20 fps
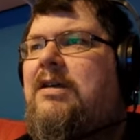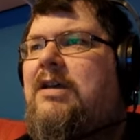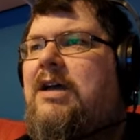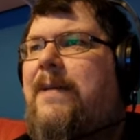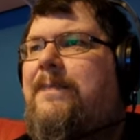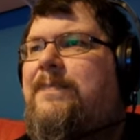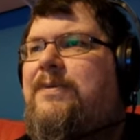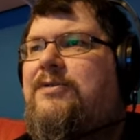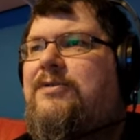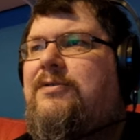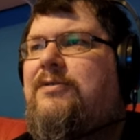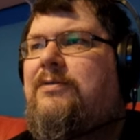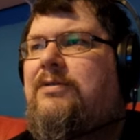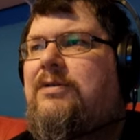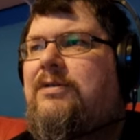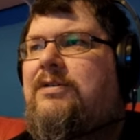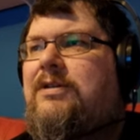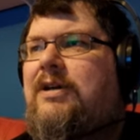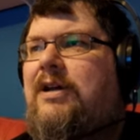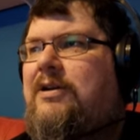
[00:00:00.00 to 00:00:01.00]
I pursued,
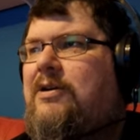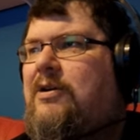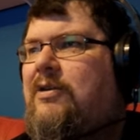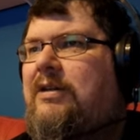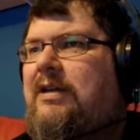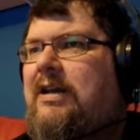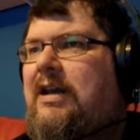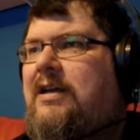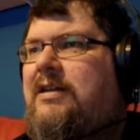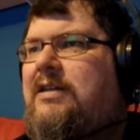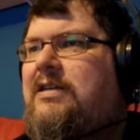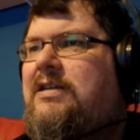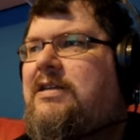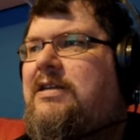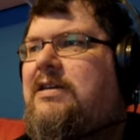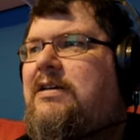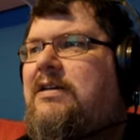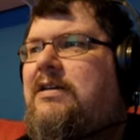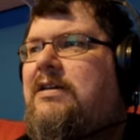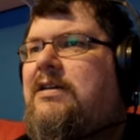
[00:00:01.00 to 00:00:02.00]
turning on the
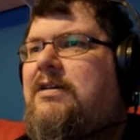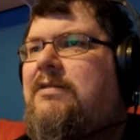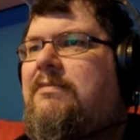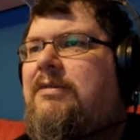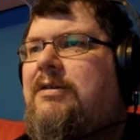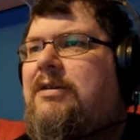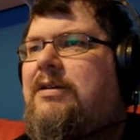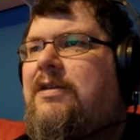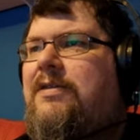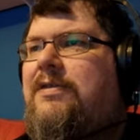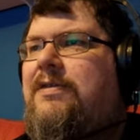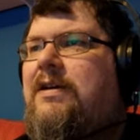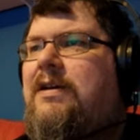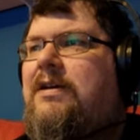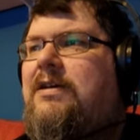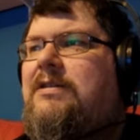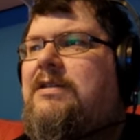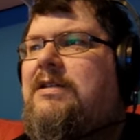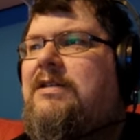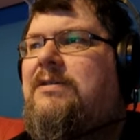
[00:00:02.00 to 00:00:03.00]
lights, but the thing
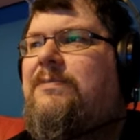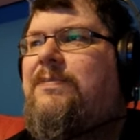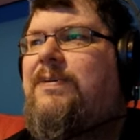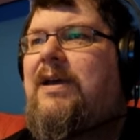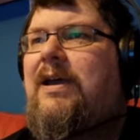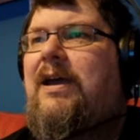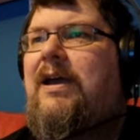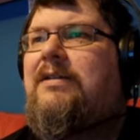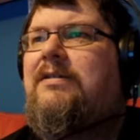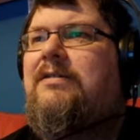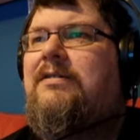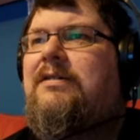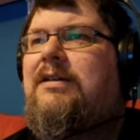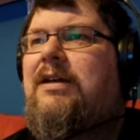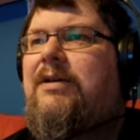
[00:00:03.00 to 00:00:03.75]
had disappeared.